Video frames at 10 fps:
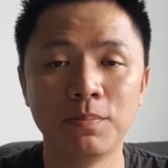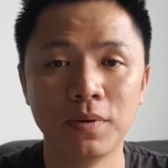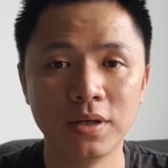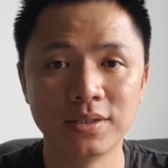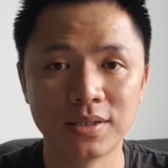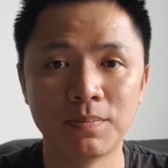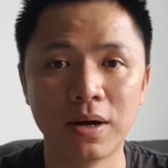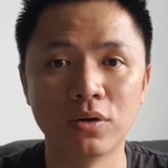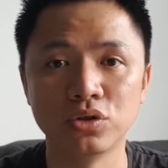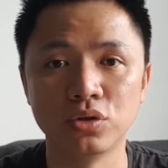he's
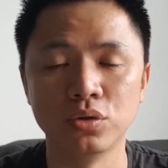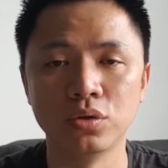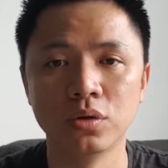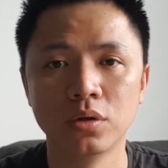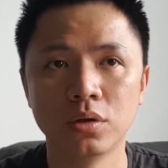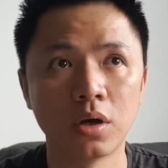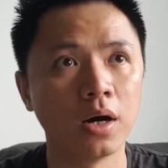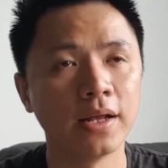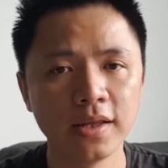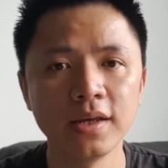about to, no,
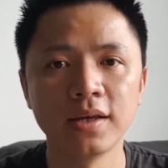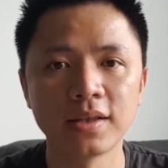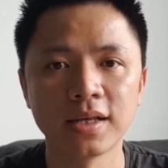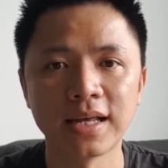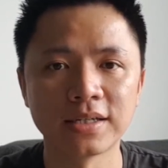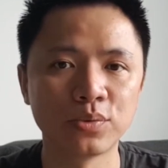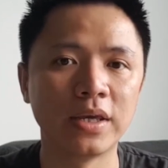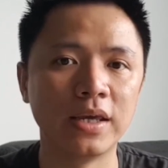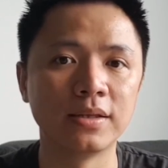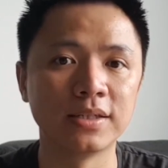I think last
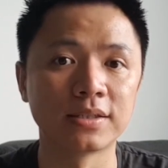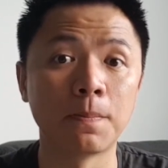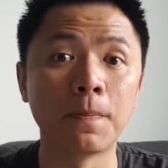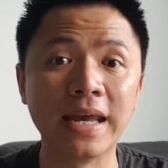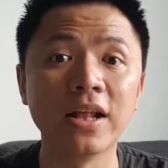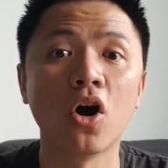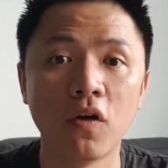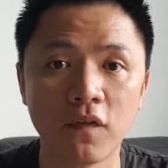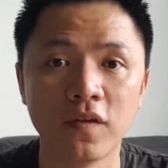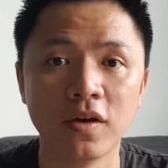week he just paid
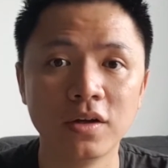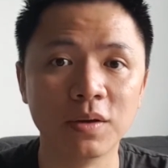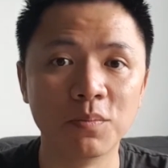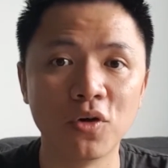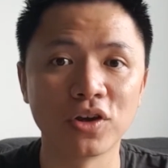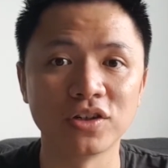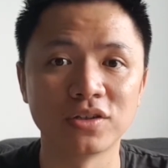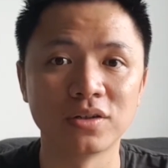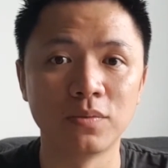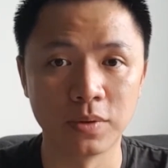off the
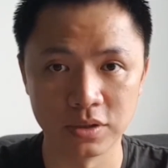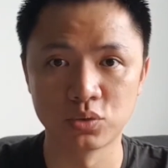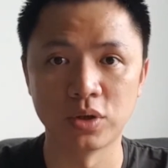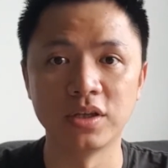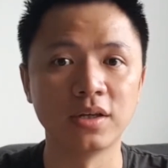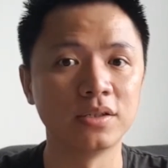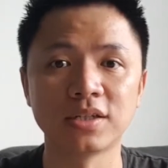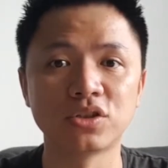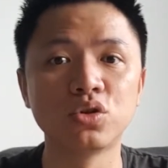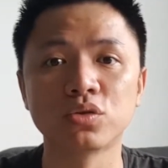mortgage. It
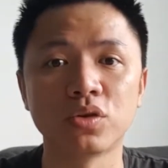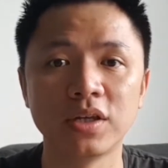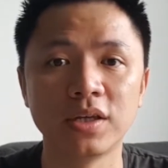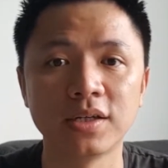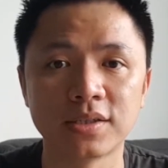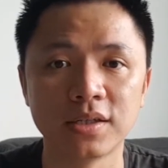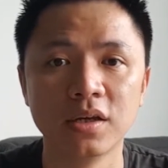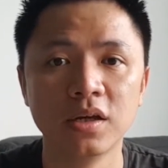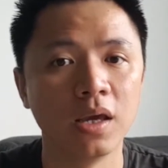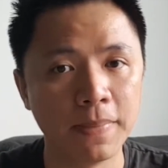just took 20 years.
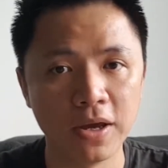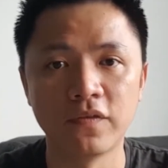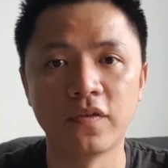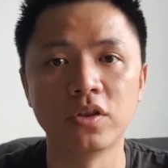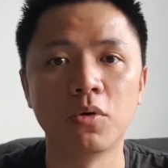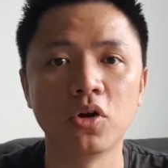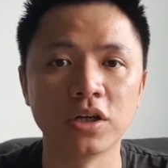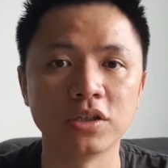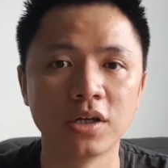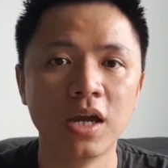He paid off all the
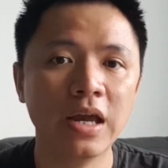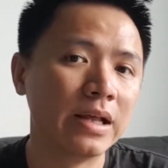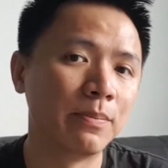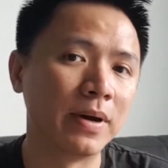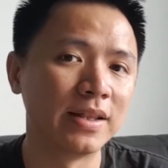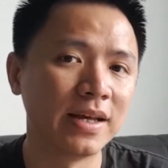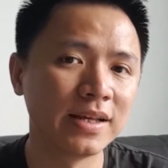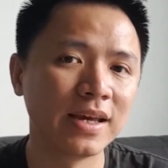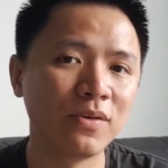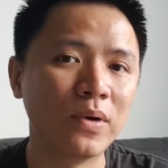mortgage. But then
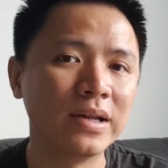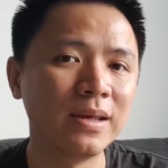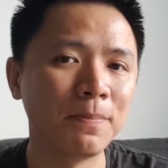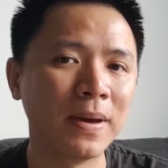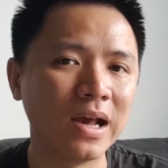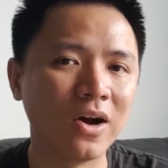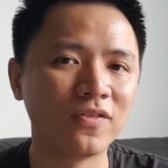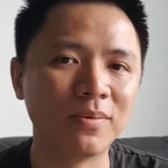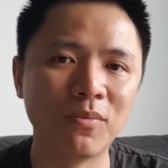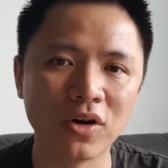again, when he paid
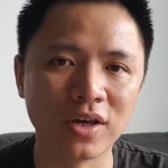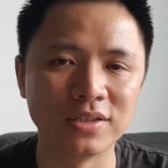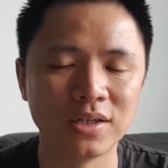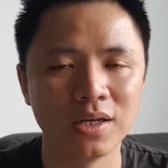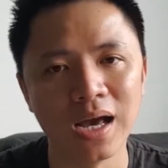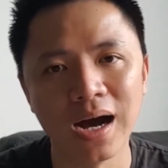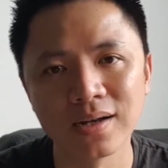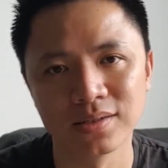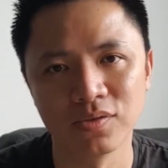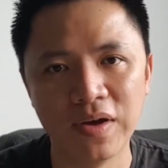off the mortgage, he
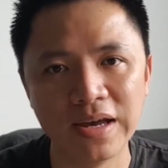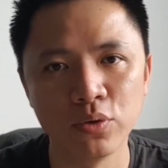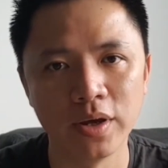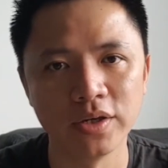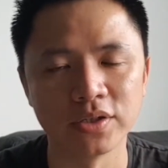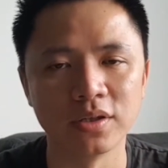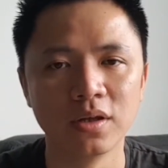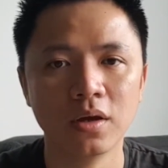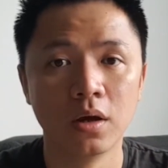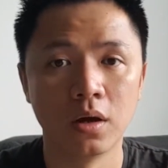asked the valuation
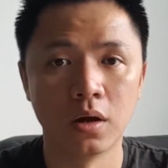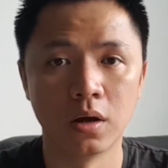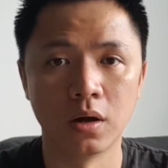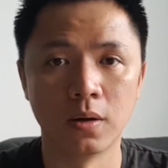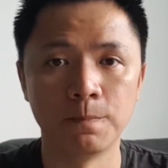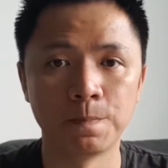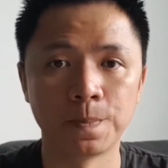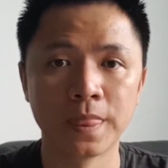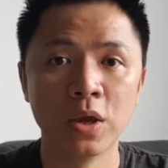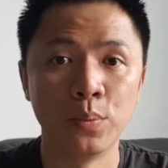
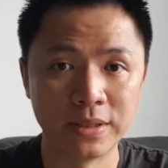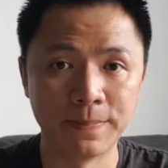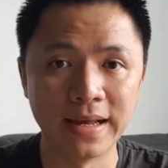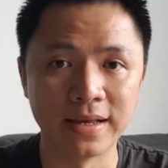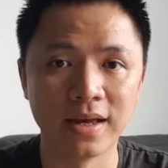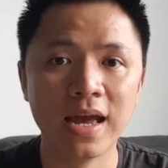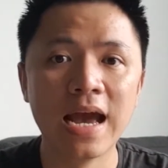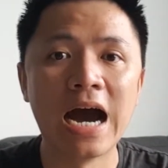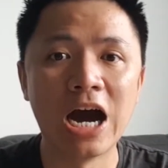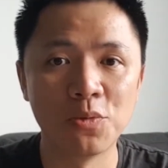with the bank
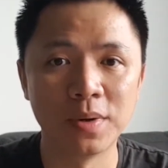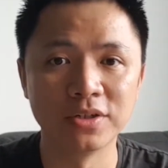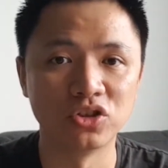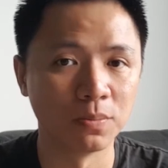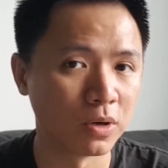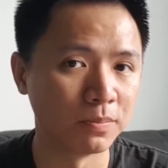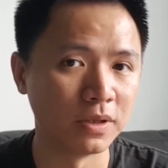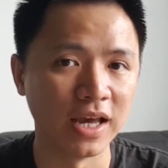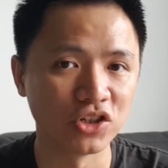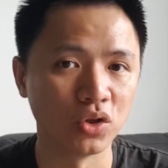how much the
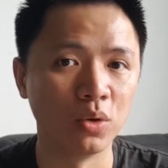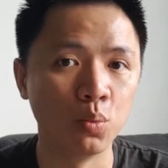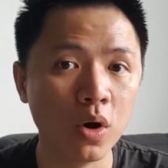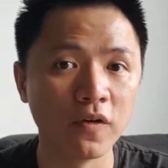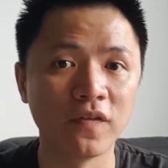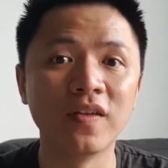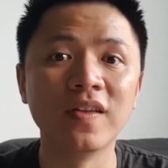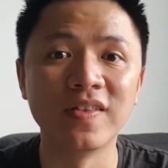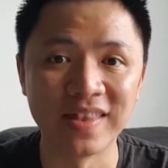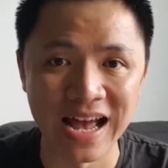property actually worth
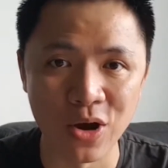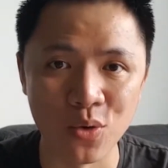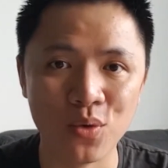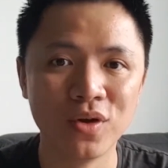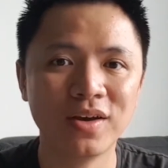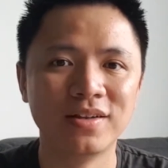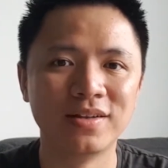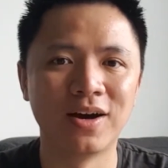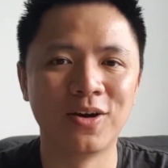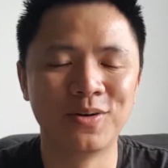now.
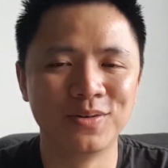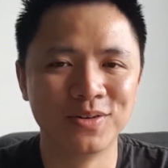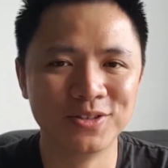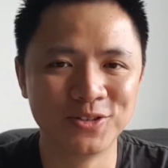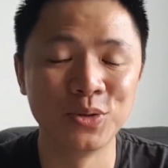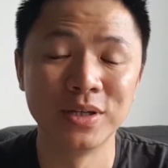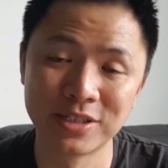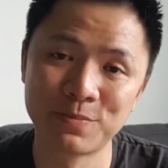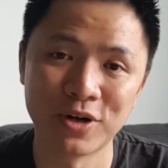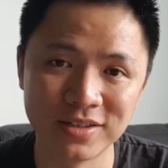Now, to his
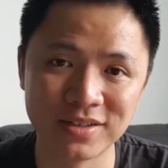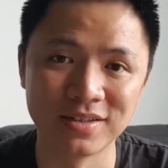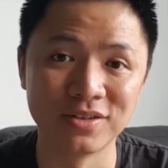surprise,